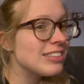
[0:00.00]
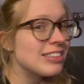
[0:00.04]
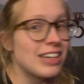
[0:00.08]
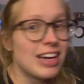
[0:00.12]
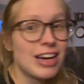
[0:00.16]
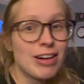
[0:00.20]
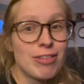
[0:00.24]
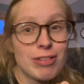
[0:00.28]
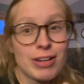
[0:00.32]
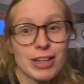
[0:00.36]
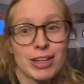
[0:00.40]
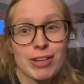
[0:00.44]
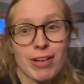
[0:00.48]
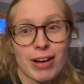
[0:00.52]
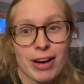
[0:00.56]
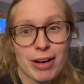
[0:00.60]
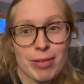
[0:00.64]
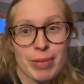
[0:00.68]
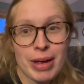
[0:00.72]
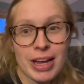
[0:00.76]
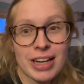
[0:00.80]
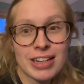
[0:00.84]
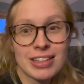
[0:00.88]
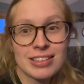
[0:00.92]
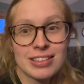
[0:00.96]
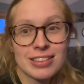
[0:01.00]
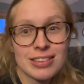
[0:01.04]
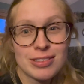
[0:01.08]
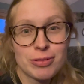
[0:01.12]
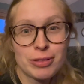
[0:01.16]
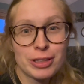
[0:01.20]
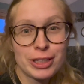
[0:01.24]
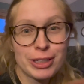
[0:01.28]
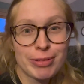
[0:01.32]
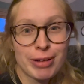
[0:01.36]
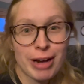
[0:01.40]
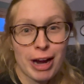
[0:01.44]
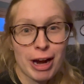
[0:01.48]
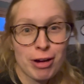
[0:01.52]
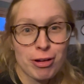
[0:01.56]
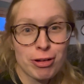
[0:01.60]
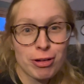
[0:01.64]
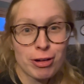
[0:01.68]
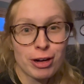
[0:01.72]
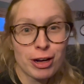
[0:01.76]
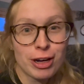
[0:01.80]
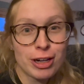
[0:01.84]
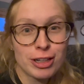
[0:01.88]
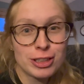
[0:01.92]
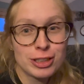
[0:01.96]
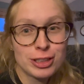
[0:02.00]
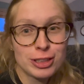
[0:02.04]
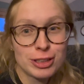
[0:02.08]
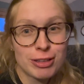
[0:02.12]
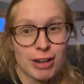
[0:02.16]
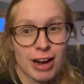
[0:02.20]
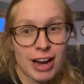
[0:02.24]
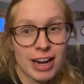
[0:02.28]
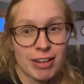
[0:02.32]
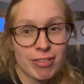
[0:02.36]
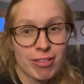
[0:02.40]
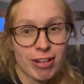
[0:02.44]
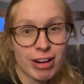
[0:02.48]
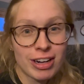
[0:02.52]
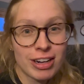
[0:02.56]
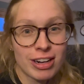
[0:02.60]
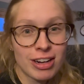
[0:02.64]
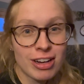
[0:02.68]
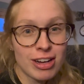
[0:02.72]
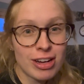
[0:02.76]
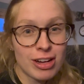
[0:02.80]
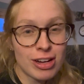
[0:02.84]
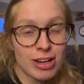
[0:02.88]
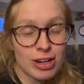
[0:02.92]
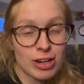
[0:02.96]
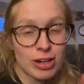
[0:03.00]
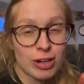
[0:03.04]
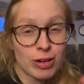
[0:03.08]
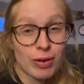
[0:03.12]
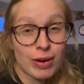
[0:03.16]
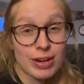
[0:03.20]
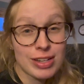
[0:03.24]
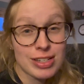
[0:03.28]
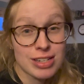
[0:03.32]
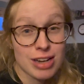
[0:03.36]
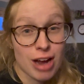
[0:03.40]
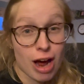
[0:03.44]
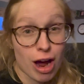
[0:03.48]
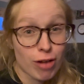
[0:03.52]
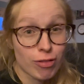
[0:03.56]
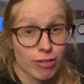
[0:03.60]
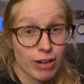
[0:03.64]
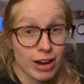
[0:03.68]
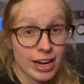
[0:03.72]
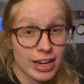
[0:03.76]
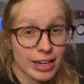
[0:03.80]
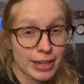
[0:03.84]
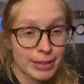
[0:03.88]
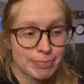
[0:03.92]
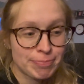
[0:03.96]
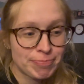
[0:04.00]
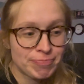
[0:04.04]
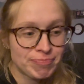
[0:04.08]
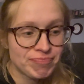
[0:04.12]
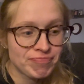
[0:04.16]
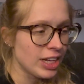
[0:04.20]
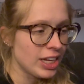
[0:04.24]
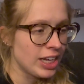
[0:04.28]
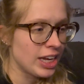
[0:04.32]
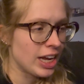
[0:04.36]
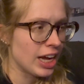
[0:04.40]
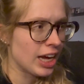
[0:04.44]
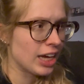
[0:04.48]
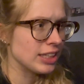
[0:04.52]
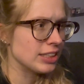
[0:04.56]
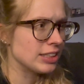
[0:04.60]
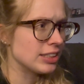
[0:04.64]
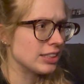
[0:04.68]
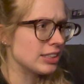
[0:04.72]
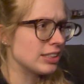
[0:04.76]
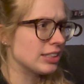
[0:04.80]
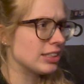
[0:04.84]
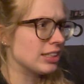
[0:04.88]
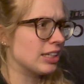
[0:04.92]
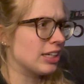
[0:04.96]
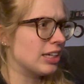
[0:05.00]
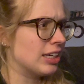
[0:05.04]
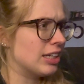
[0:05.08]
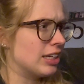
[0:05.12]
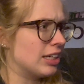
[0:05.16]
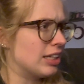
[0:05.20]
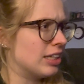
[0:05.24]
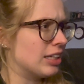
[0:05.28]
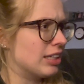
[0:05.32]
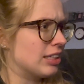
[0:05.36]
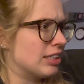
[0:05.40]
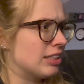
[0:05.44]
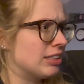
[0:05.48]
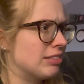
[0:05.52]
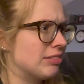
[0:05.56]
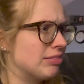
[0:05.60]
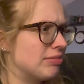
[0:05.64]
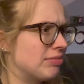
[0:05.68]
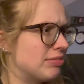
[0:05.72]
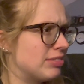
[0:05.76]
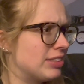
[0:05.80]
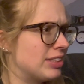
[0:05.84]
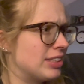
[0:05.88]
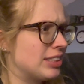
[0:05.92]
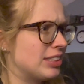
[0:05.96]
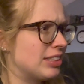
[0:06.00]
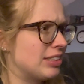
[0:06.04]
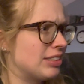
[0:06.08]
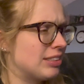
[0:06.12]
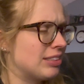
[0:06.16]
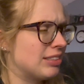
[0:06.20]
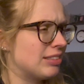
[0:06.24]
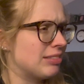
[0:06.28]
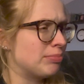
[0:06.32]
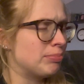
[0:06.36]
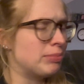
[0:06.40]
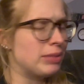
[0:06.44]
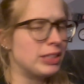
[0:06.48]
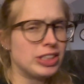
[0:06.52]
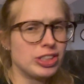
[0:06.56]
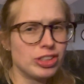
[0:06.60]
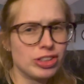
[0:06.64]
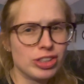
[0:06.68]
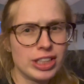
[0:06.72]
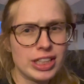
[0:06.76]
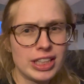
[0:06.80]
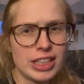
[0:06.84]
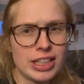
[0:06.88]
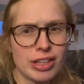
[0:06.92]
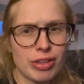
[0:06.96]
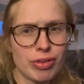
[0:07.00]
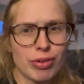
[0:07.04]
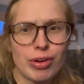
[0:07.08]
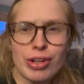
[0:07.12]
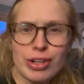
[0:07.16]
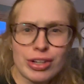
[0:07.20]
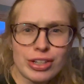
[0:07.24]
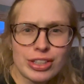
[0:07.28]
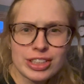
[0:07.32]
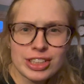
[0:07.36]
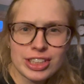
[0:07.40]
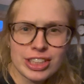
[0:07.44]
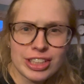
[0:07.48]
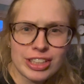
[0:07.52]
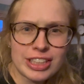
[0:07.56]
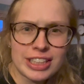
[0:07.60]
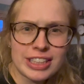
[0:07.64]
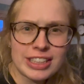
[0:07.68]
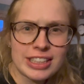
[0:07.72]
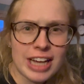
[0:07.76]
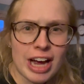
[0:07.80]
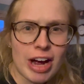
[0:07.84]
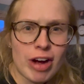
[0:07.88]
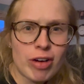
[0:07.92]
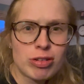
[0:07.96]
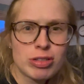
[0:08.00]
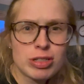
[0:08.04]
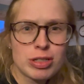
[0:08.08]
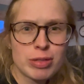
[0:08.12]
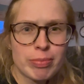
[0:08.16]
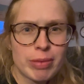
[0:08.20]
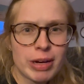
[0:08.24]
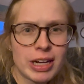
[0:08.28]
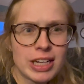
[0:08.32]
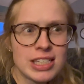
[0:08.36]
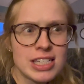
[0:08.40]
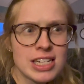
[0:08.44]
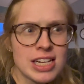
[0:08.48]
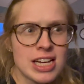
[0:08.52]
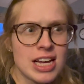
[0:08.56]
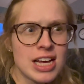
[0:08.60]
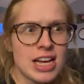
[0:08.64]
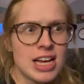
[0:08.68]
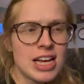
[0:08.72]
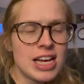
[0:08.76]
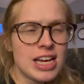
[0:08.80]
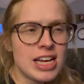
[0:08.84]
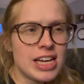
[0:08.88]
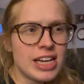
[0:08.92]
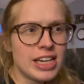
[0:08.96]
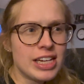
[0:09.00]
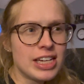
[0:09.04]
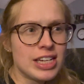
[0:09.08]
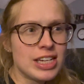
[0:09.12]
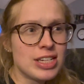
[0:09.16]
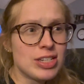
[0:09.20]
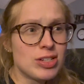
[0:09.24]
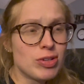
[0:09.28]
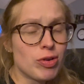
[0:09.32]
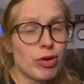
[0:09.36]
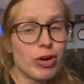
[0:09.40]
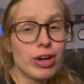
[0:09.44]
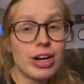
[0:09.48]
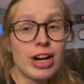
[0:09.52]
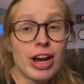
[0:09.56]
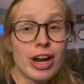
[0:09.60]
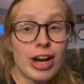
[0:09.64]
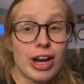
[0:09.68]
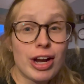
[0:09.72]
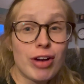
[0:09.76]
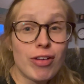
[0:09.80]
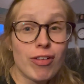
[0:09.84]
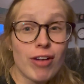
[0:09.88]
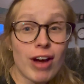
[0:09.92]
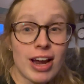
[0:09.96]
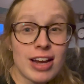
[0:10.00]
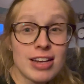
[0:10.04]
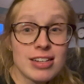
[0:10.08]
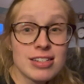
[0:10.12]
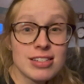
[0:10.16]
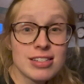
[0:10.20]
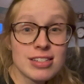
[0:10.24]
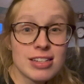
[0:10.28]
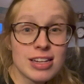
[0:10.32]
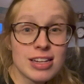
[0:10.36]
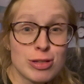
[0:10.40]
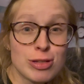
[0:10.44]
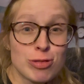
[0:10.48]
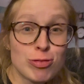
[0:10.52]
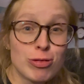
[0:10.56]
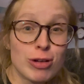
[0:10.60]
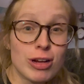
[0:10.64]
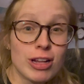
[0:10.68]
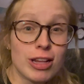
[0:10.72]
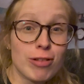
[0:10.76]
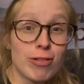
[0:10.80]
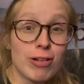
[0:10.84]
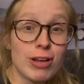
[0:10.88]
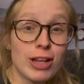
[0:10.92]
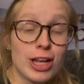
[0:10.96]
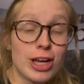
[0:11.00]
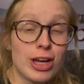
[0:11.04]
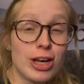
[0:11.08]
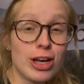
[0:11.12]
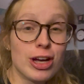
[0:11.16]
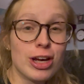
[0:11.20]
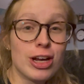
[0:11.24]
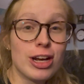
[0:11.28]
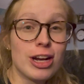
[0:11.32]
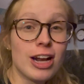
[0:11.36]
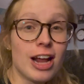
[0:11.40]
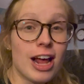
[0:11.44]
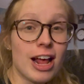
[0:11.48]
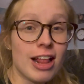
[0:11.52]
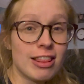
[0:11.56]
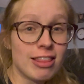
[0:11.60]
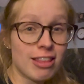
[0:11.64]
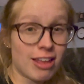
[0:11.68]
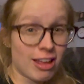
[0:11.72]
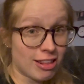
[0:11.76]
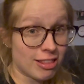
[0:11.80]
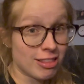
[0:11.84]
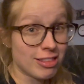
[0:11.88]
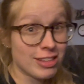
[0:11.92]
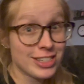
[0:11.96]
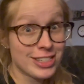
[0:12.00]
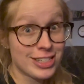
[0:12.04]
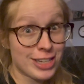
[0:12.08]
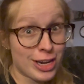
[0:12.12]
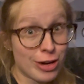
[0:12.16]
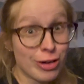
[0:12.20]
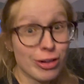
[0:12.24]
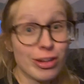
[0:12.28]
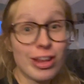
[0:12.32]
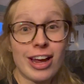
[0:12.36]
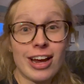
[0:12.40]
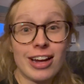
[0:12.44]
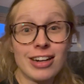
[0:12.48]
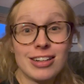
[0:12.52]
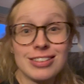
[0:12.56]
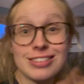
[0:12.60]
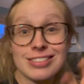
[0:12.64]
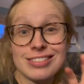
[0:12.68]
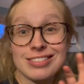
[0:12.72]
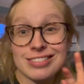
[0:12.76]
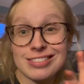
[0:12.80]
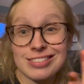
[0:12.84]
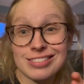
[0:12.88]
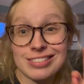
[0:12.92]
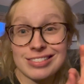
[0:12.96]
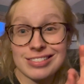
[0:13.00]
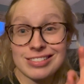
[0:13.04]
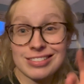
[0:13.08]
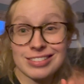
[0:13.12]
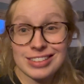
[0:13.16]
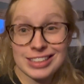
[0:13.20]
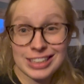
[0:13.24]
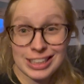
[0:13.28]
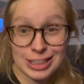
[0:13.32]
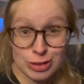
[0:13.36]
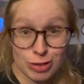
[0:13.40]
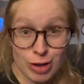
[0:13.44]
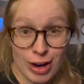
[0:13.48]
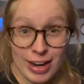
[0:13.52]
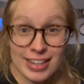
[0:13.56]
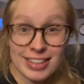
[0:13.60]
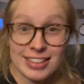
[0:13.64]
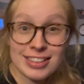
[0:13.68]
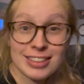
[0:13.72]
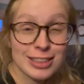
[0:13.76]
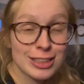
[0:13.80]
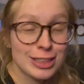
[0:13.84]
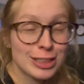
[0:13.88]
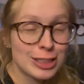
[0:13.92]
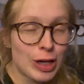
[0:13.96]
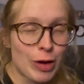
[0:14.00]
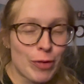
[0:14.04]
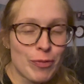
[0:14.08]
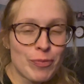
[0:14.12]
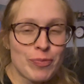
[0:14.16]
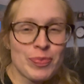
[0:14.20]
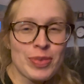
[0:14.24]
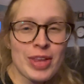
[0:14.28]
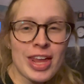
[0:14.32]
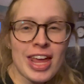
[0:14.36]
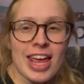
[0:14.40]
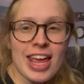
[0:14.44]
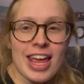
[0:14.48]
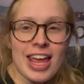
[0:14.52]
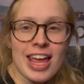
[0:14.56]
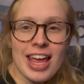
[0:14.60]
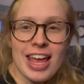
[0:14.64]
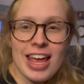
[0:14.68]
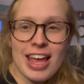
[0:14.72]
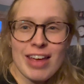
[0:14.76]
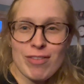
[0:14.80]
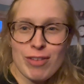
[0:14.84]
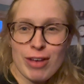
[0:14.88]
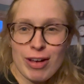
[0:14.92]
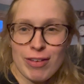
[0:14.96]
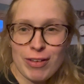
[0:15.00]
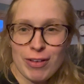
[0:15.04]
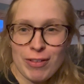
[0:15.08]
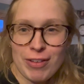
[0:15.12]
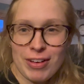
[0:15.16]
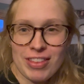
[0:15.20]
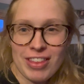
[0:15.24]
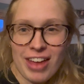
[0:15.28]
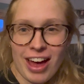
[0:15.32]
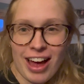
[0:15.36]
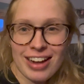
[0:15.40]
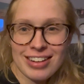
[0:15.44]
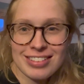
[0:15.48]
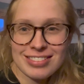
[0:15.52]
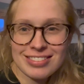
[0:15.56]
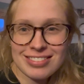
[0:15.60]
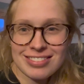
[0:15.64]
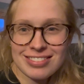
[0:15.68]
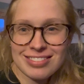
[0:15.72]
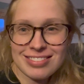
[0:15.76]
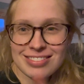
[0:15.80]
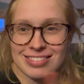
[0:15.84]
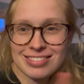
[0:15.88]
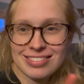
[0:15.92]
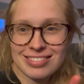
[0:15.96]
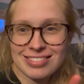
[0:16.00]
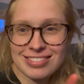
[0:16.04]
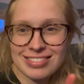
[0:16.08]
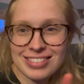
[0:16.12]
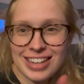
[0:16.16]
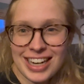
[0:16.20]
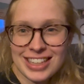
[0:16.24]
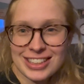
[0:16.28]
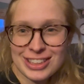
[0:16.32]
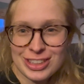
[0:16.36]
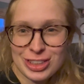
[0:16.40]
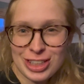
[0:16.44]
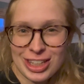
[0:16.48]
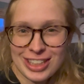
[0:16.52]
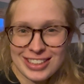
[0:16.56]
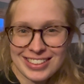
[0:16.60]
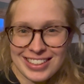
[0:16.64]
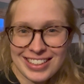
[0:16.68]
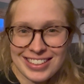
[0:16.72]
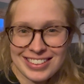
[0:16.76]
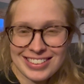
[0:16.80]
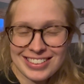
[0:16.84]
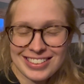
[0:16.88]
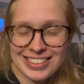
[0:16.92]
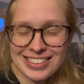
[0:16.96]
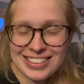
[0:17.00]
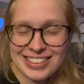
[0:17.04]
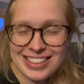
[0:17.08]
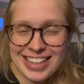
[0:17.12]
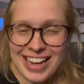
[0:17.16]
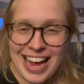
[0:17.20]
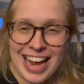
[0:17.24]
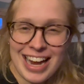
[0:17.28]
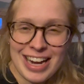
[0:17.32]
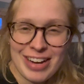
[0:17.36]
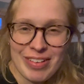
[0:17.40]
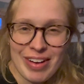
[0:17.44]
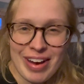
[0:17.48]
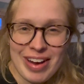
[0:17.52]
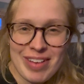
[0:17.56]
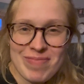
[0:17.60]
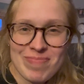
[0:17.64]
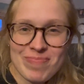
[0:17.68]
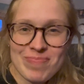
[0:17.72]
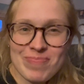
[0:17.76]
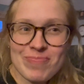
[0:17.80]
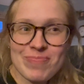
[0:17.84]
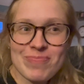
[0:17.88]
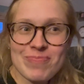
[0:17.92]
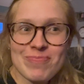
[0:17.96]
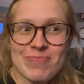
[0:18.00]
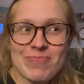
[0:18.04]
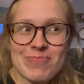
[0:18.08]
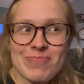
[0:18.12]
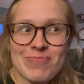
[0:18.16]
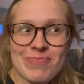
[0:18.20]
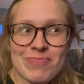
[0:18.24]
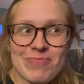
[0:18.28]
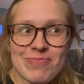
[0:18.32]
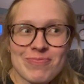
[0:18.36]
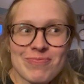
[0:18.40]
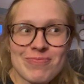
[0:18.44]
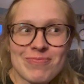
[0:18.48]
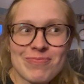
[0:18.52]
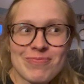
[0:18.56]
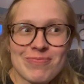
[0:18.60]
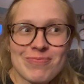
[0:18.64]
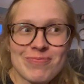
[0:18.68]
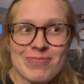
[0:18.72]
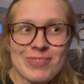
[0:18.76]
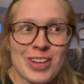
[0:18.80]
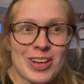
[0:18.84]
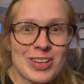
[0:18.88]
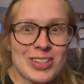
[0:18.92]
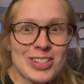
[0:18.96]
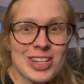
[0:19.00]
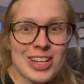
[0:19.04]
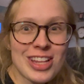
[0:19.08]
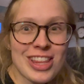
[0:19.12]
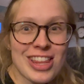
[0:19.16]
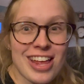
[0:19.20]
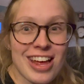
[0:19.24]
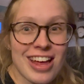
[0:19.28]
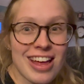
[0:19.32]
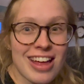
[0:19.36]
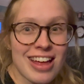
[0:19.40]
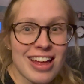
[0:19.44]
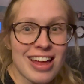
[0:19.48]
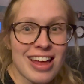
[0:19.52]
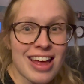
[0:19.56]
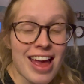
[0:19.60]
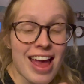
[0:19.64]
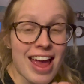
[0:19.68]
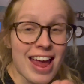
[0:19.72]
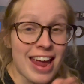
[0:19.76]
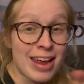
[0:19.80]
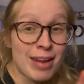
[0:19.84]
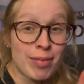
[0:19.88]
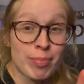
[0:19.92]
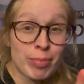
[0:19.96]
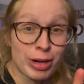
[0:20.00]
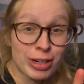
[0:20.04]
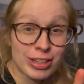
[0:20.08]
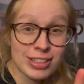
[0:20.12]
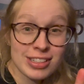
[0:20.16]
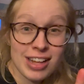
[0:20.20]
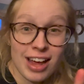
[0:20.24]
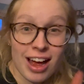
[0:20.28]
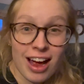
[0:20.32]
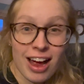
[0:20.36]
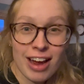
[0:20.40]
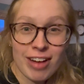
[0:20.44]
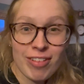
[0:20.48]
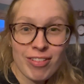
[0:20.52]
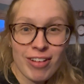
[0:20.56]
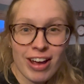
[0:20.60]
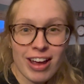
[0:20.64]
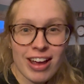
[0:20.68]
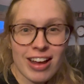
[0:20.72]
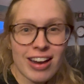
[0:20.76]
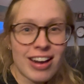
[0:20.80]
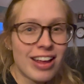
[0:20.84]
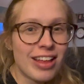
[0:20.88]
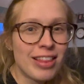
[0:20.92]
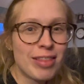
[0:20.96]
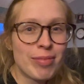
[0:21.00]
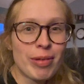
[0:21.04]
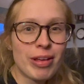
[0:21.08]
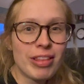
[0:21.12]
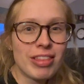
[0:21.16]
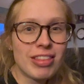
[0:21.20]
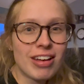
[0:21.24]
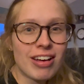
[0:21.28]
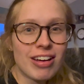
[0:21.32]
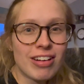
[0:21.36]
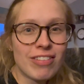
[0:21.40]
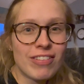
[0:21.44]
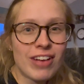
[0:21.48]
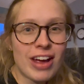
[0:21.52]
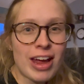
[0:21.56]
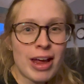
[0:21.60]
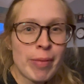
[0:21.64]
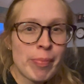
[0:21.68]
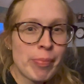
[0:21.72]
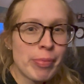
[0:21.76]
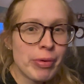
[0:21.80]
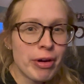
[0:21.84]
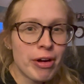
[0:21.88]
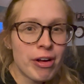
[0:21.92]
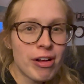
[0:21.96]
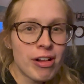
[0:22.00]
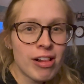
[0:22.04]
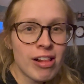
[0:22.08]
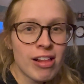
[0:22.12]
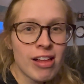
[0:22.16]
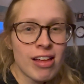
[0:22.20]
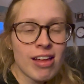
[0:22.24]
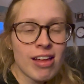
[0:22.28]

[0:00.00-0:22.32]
I really recommend William Kent Krueger to anyone who has not read him. He has a mystery thriller series out, but his Ordinary Grace really, really good. And then This Tender Land is great. So if you have not read that, I suggest it. Anyway, those are the eight books I read in the month of April.